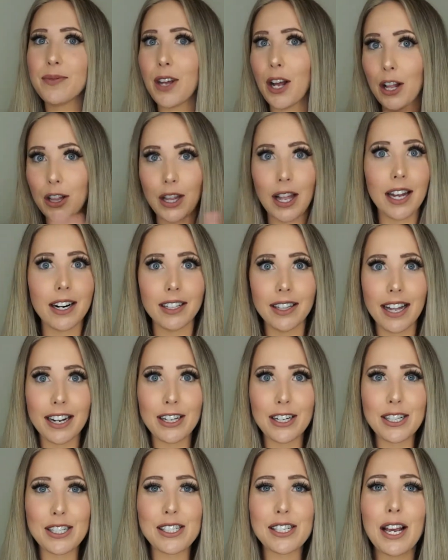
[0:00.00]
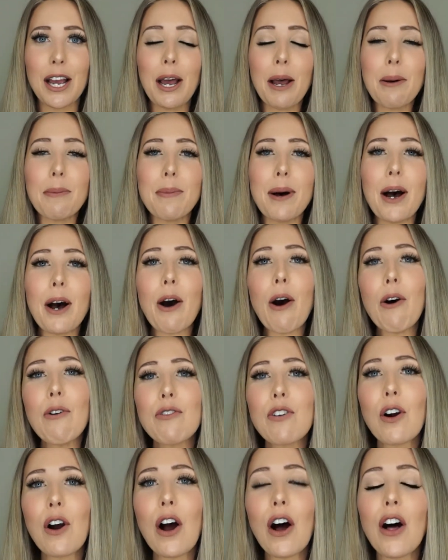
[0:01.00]
A lot of letters. But
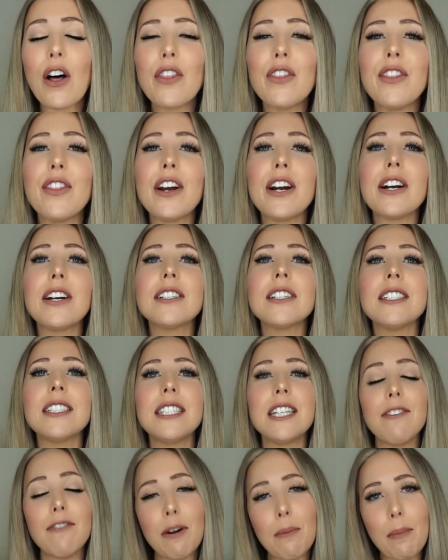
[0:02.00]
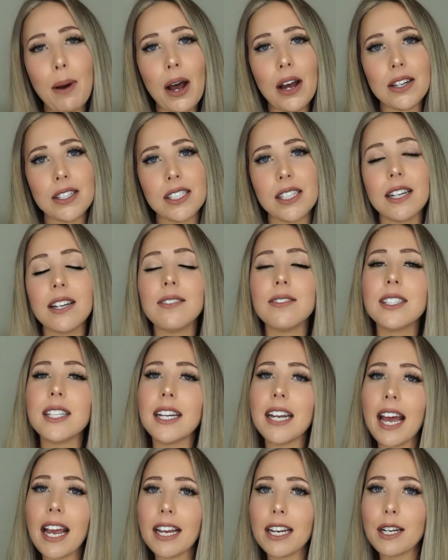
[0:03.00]
overall, there are different positives and
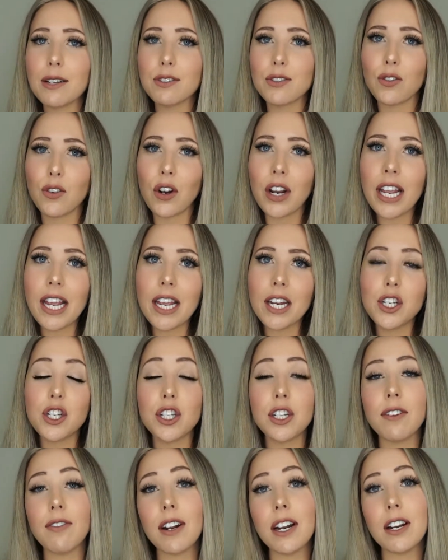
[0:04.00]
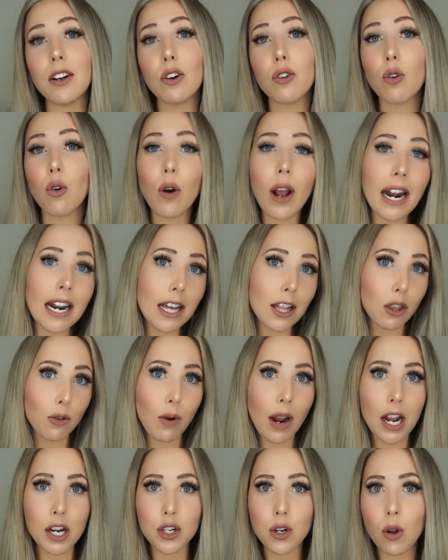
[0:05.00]
negatives for each, different credit
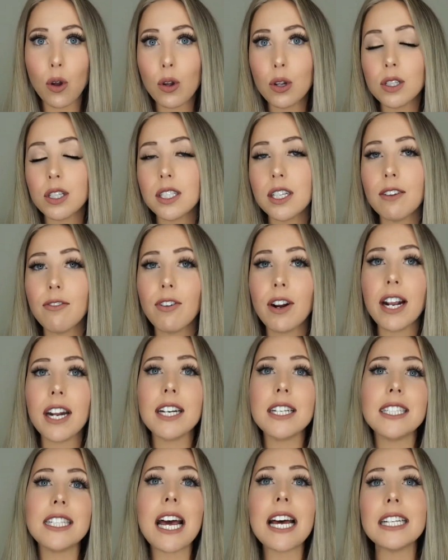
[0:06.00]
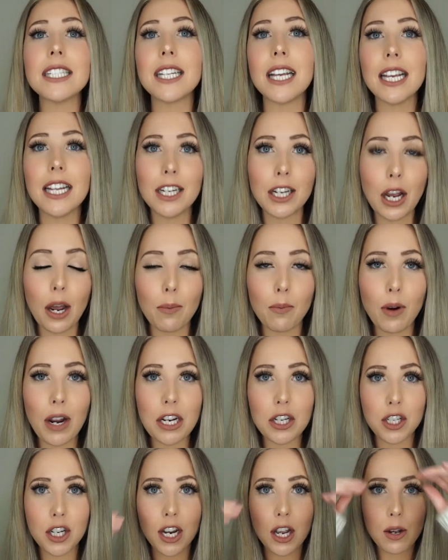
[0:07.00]
thresholds, different debt to income
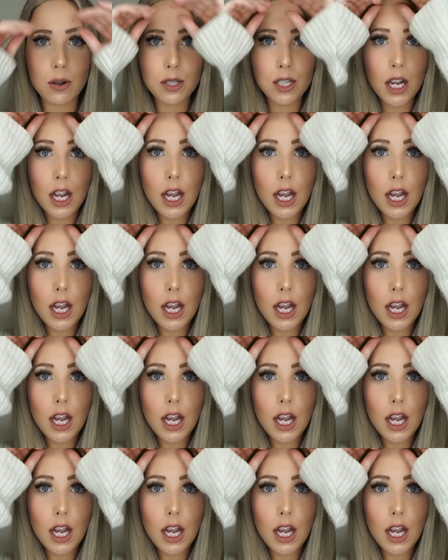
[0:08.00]
ratios.